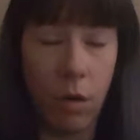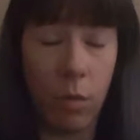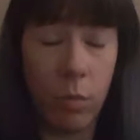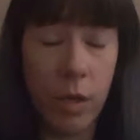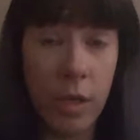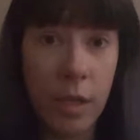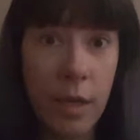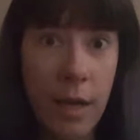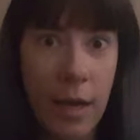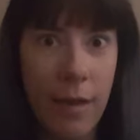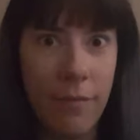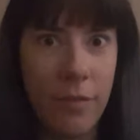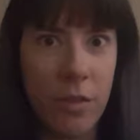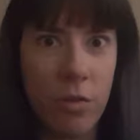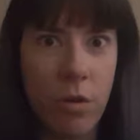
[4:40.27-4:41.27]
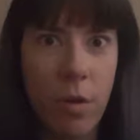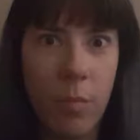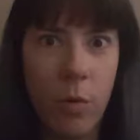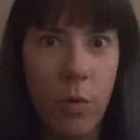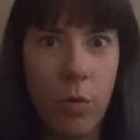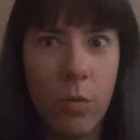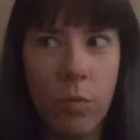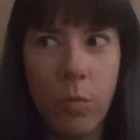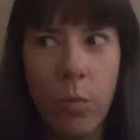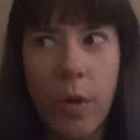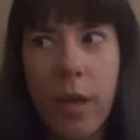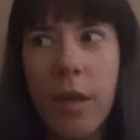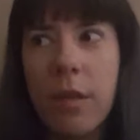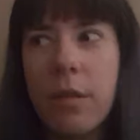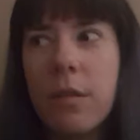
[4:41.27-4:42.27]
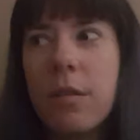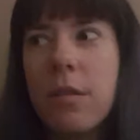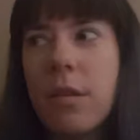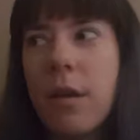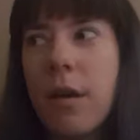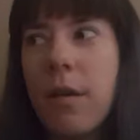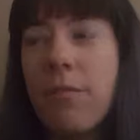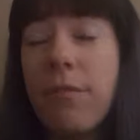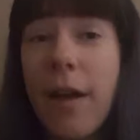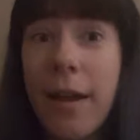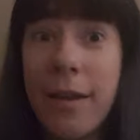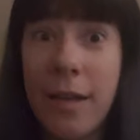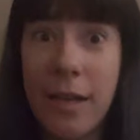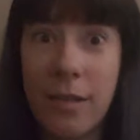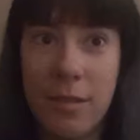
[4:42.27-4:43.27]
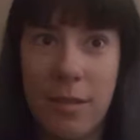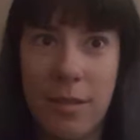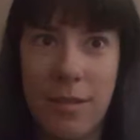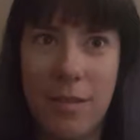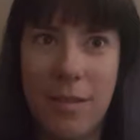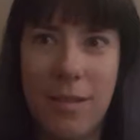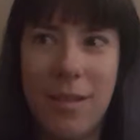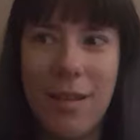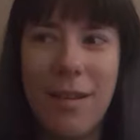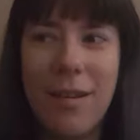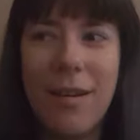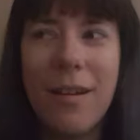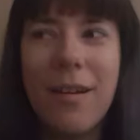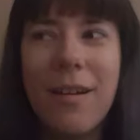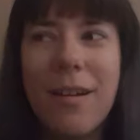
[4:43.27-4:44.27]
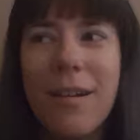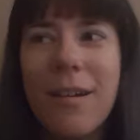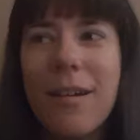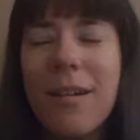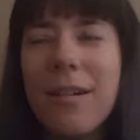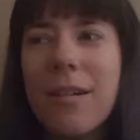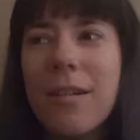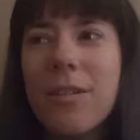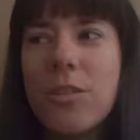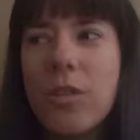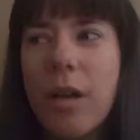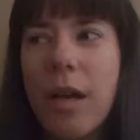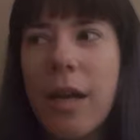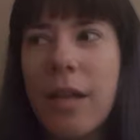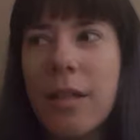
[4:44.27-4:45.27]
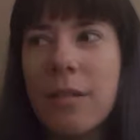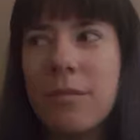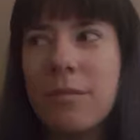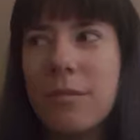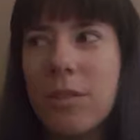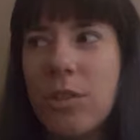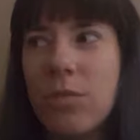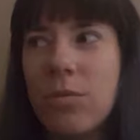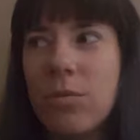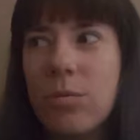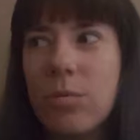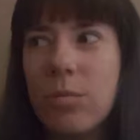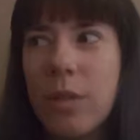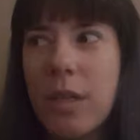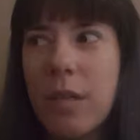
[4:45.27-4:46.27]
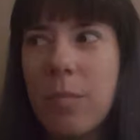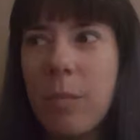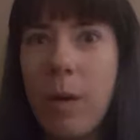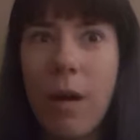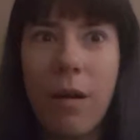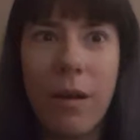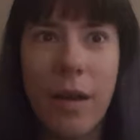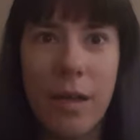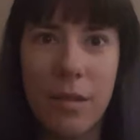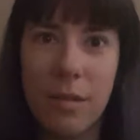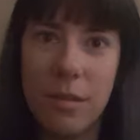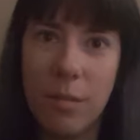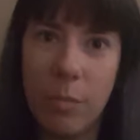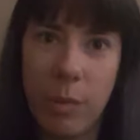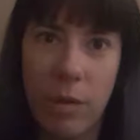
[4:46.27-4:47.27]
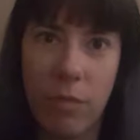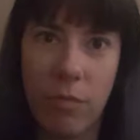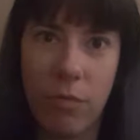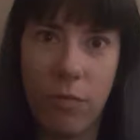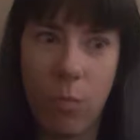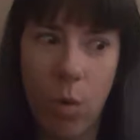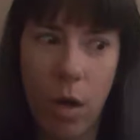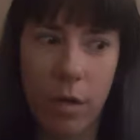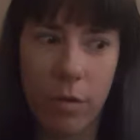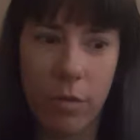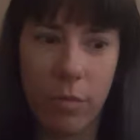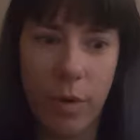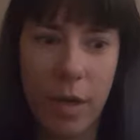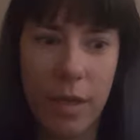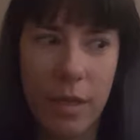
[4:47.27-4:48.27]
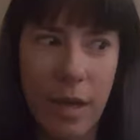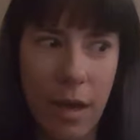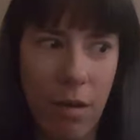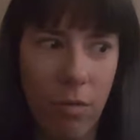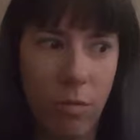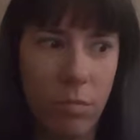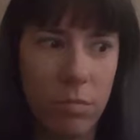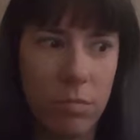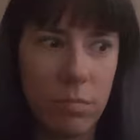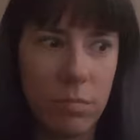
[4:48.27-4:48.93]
really having trouble with finances, trying to keep our heads above water right now.